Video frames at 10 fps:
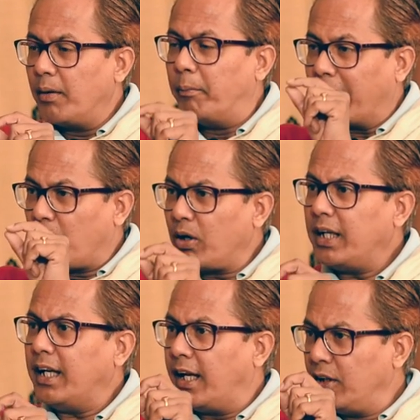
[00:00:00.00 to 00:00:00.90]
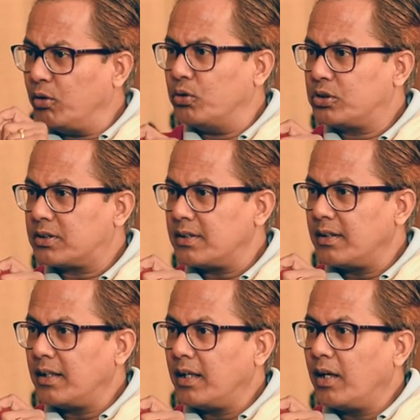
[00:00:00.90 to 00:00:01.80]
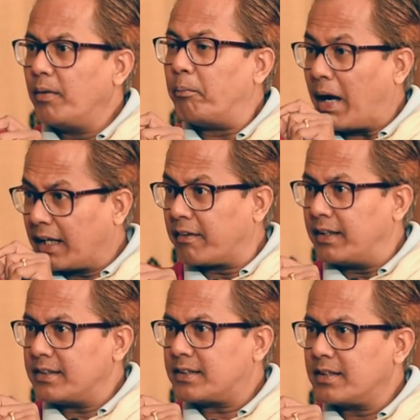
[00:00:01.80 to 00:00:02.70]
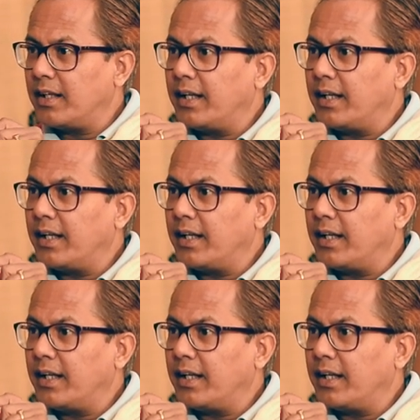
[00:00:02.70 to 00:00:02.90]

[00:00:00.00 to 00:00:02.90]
Bengali Hindus, migrants